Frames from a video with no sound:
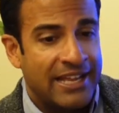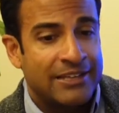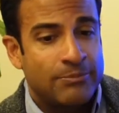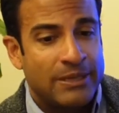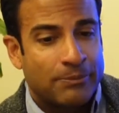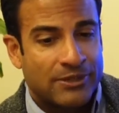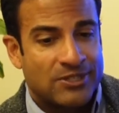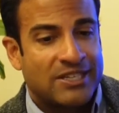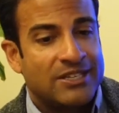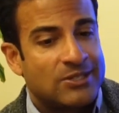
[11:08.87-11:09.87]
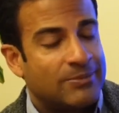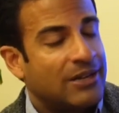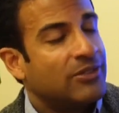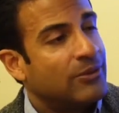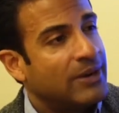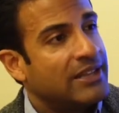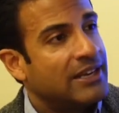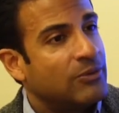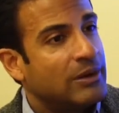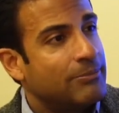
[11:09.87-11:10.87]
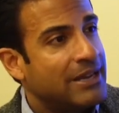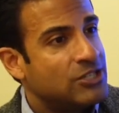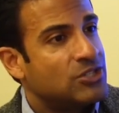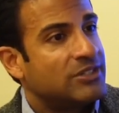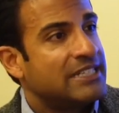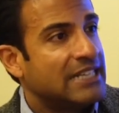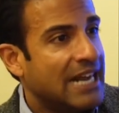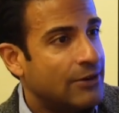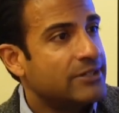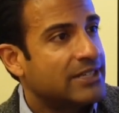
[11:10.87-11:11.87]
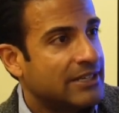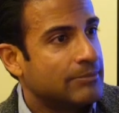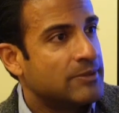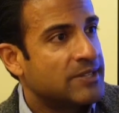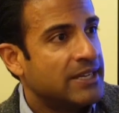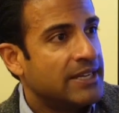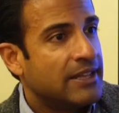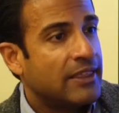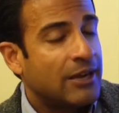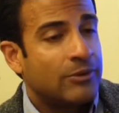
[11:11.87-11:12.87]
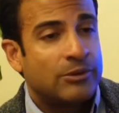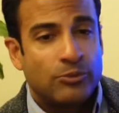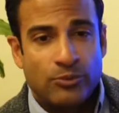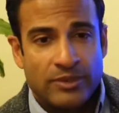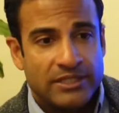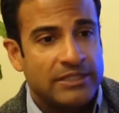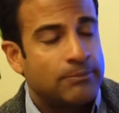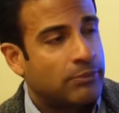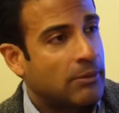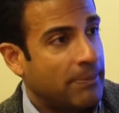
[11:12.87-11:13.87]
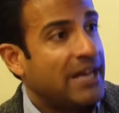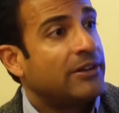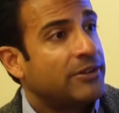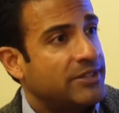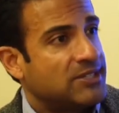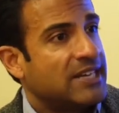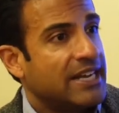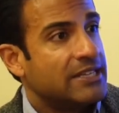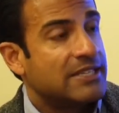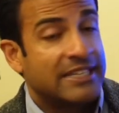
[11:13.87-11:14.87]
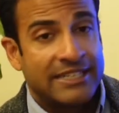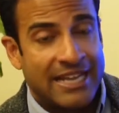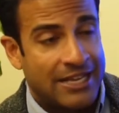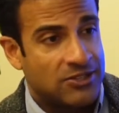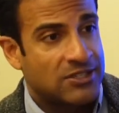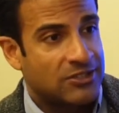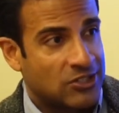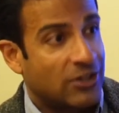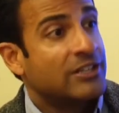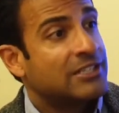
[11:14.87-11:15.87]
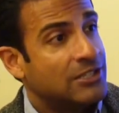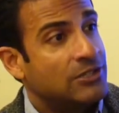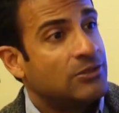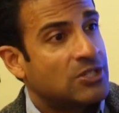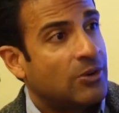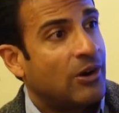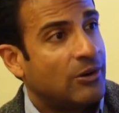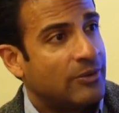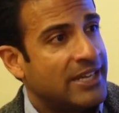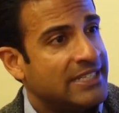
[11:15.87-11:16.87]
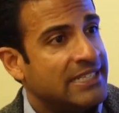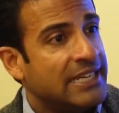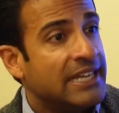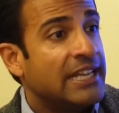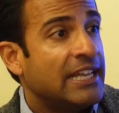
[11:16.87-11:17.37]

and be precise about the way that we're measuring outcomes, that will really propel the science, and it has started to do so already,